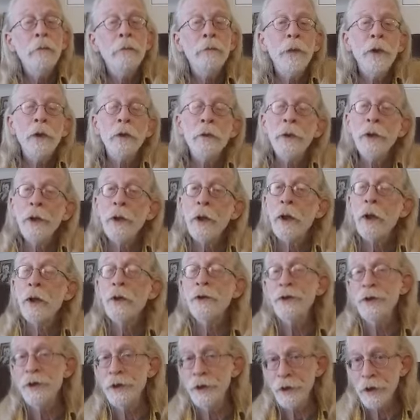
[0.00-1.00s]
but we are
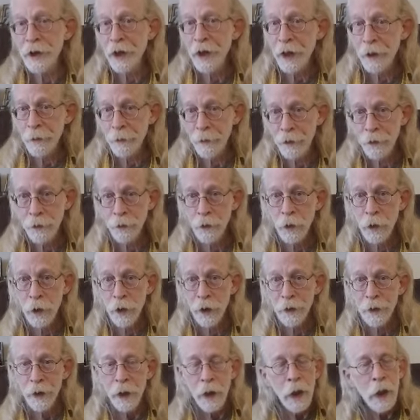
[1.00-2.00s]
shamed for
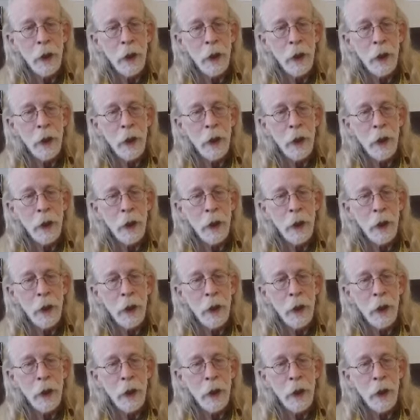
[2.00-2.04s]
it.